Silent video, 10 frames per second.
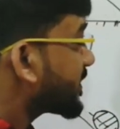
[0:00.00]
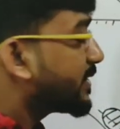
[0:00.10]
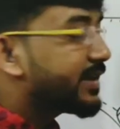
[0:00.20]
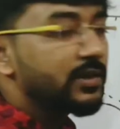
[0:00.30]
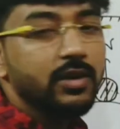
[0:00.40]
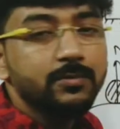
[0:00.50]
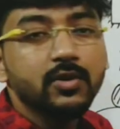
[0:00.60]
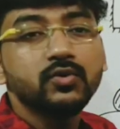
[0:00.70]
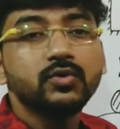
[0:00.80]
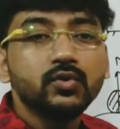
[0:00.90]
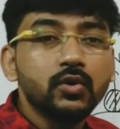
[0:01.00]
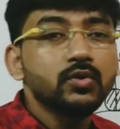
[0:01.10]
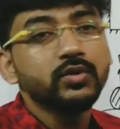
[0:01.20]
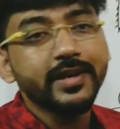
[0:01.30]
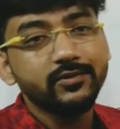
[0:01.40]
and ny, because you don't
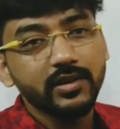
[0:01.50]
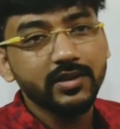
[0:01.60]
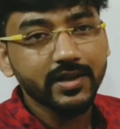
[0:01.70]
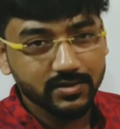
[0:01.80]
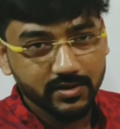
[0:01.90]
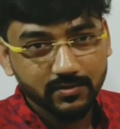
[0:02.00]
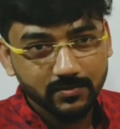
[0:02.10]
know the actual direction.